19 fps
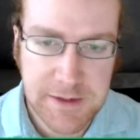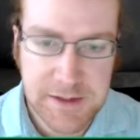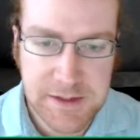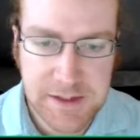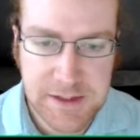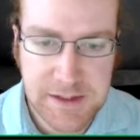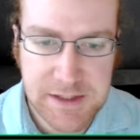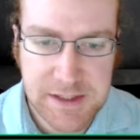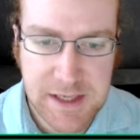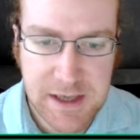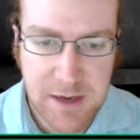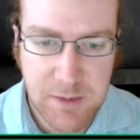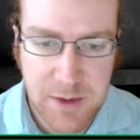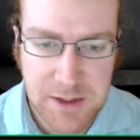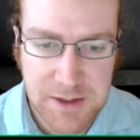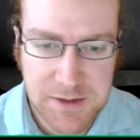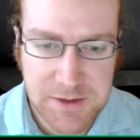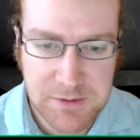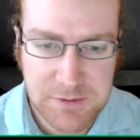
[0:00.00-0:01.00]
This is, I
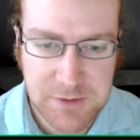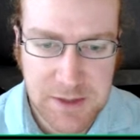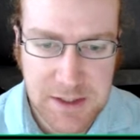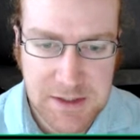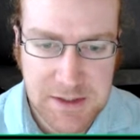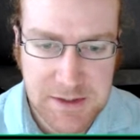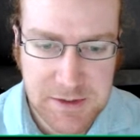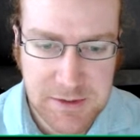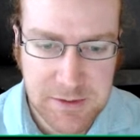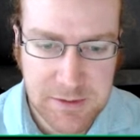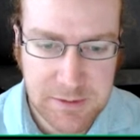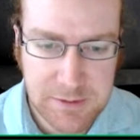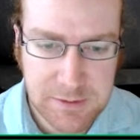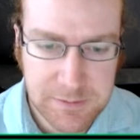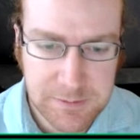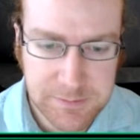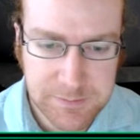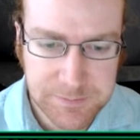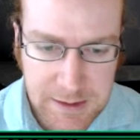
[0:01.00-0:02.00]
want to fight
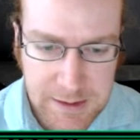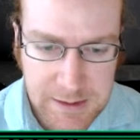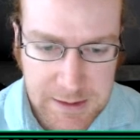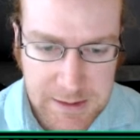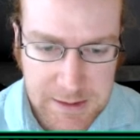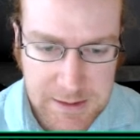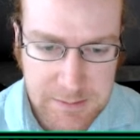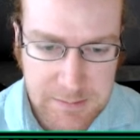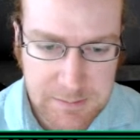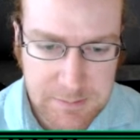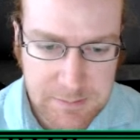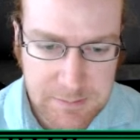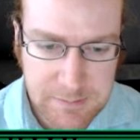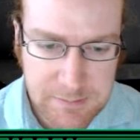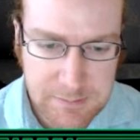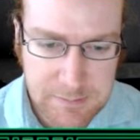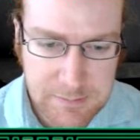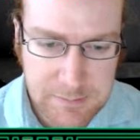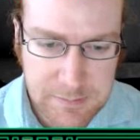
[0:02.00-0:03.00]
you.
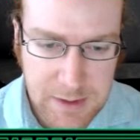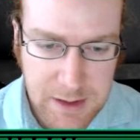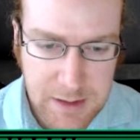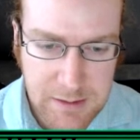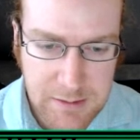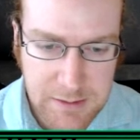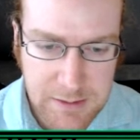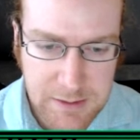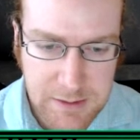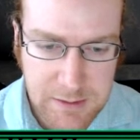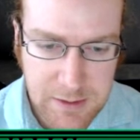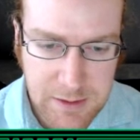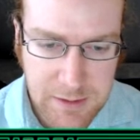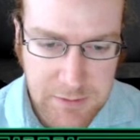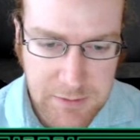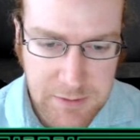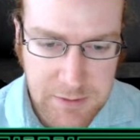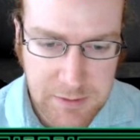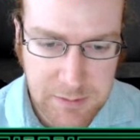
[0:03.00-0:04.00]
I don't know how
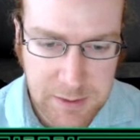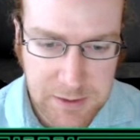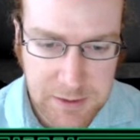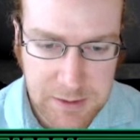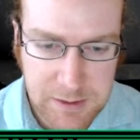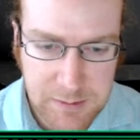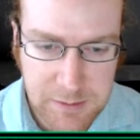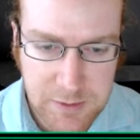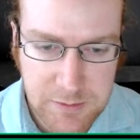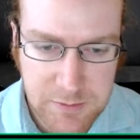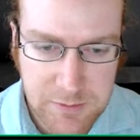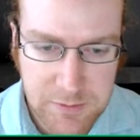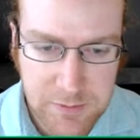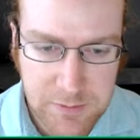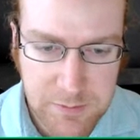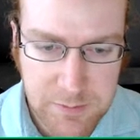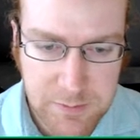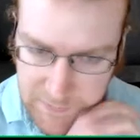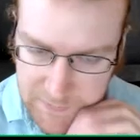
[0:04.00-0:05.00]
I feel about that move.
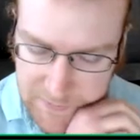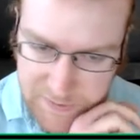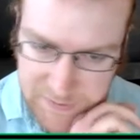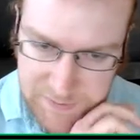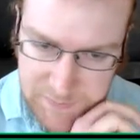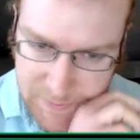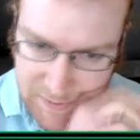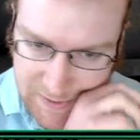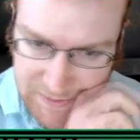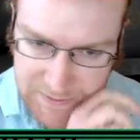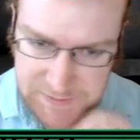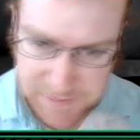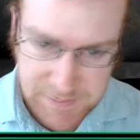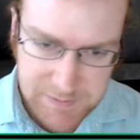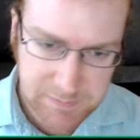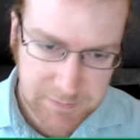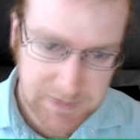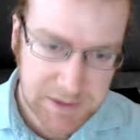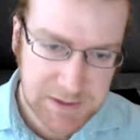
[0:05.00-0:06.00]
This
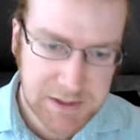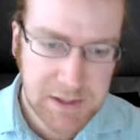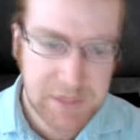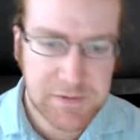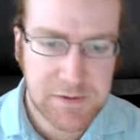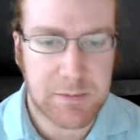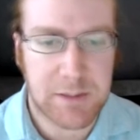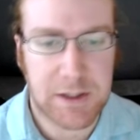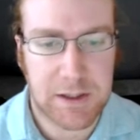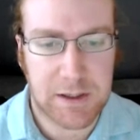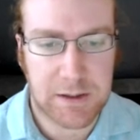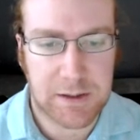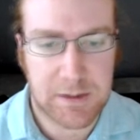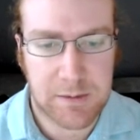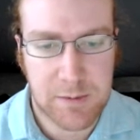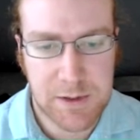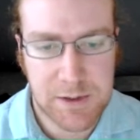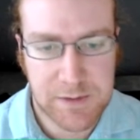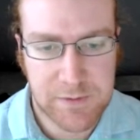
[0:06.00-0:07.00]
makes, well, this gives him a lot of
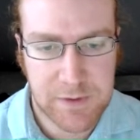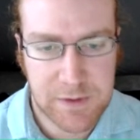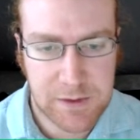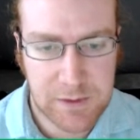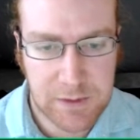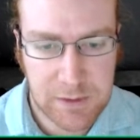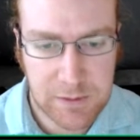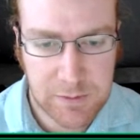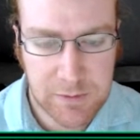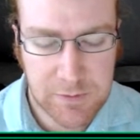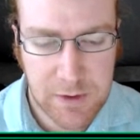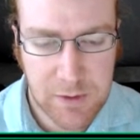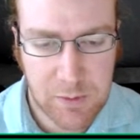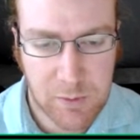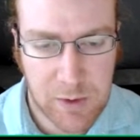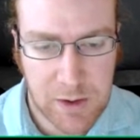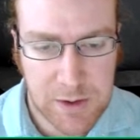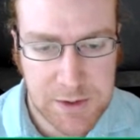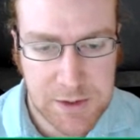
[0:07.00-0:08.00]
liberties if I do that. What if I
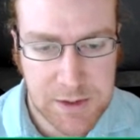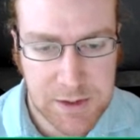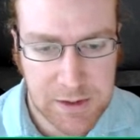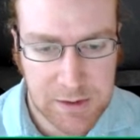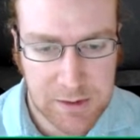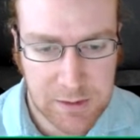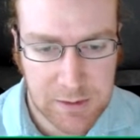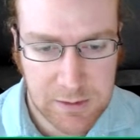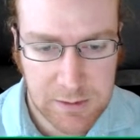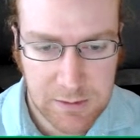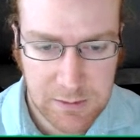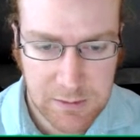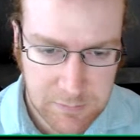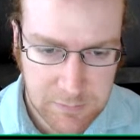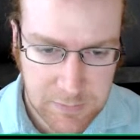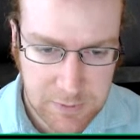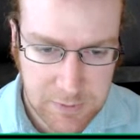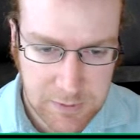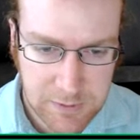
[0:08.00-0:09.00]
wedge in here?
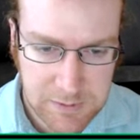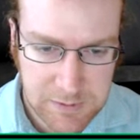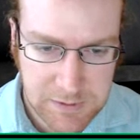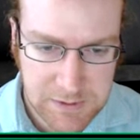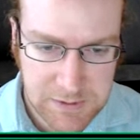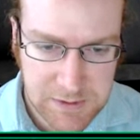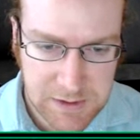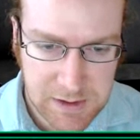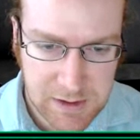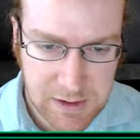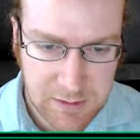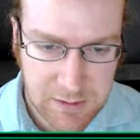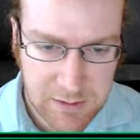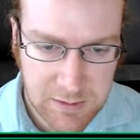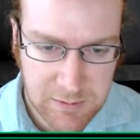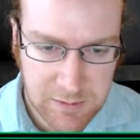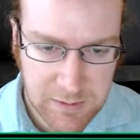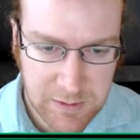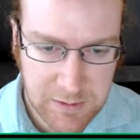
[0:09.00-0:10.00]
There's
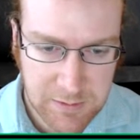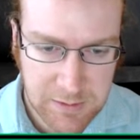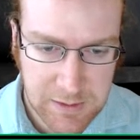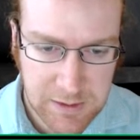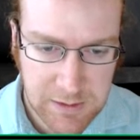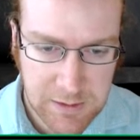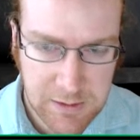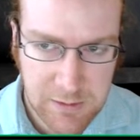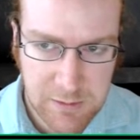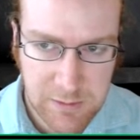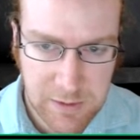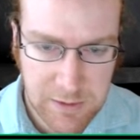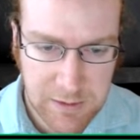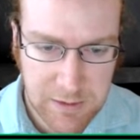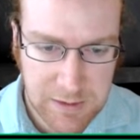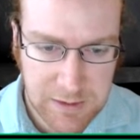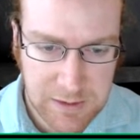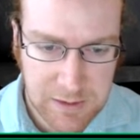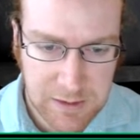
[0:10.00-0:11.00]
Atari, well, either one of
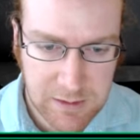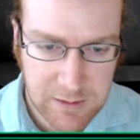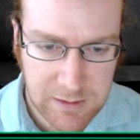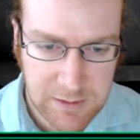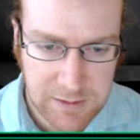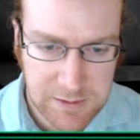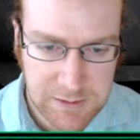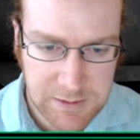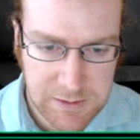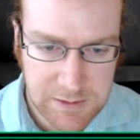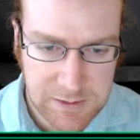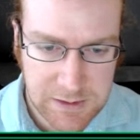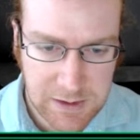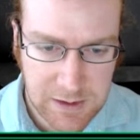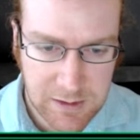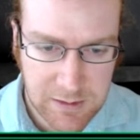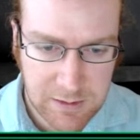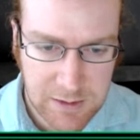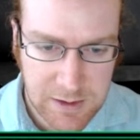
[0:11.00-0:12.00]
the Ataris.
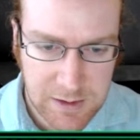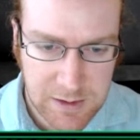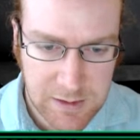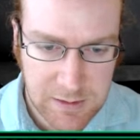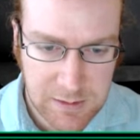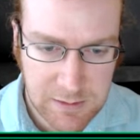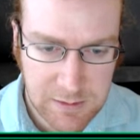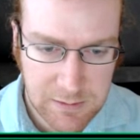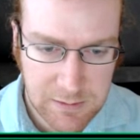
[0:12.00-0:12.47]
Atari,